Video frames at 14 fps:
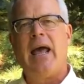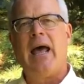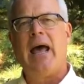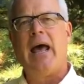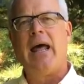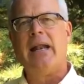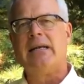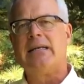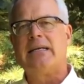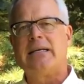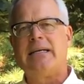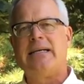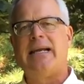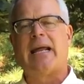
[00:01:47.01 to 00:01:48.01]
and
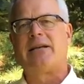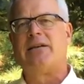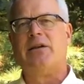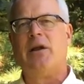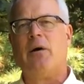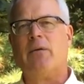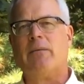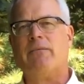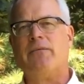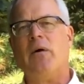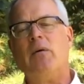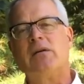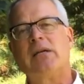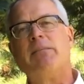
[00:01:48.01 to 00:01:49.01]
get to know them.
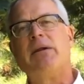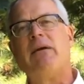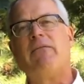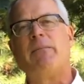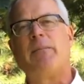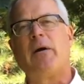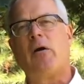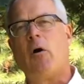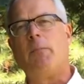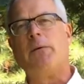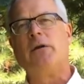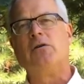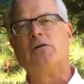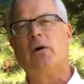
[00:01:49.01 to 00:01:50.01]
Folks, I'm David Barrett. I
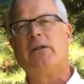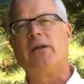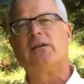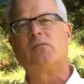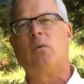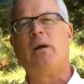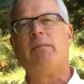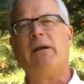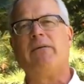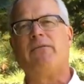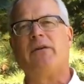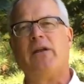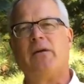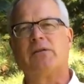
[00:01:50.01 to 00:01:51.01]
hope you enjoyed this one
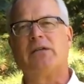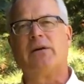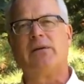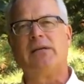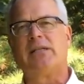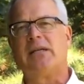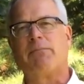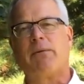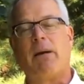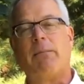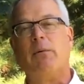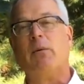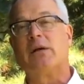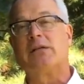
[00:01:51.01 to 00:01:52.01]
minute video series that
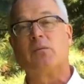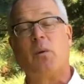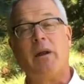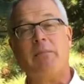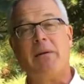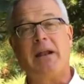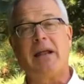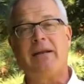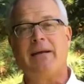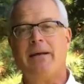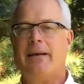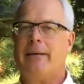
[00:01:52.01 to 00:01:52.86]
probably wasn't one minute.